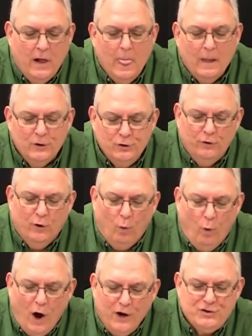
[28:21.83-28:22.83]
to the
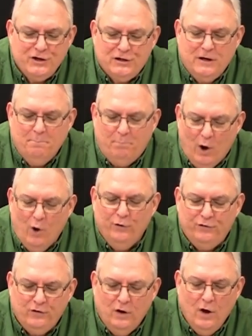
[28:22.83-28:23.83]
Washington
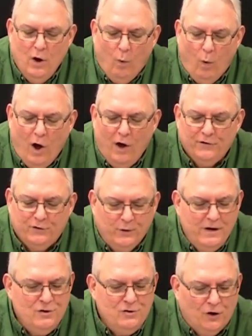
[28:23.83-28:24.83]
Post, Wall
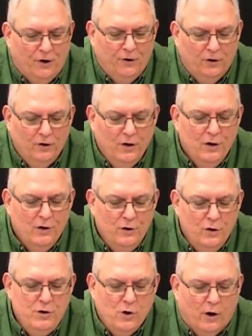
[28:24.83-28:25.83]
Street Journal,
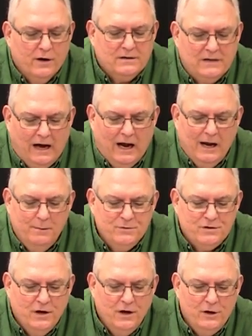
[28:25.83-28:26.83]
New York
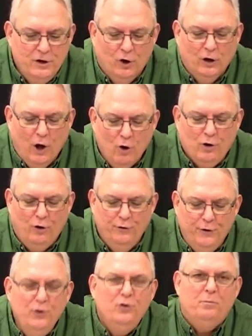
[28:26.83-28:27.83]
Times, your local
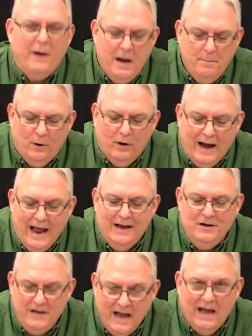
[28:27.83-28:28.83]
newspaper, and
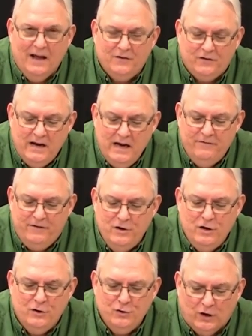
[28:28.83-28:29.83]
yes,
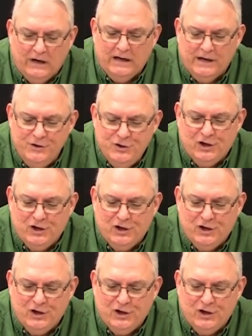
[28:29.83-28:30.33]
even Drudge.